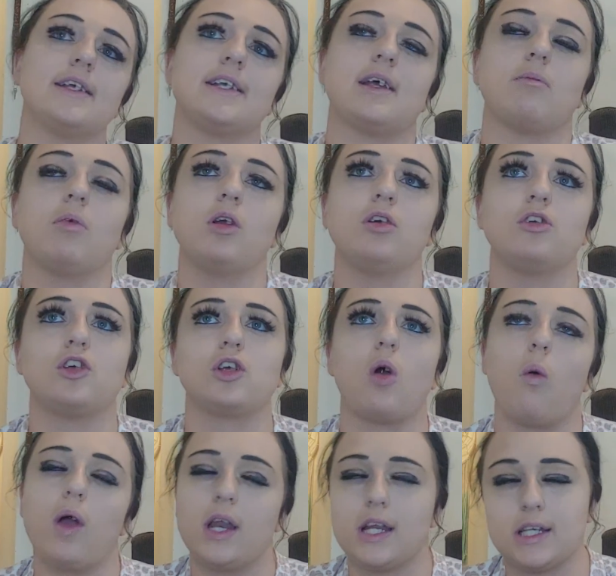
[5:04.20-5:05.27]
someone who's
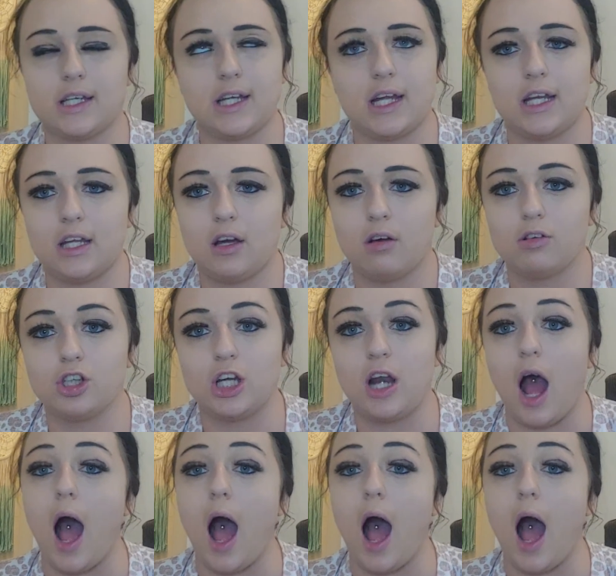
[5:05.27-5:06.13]
going into dating coaching,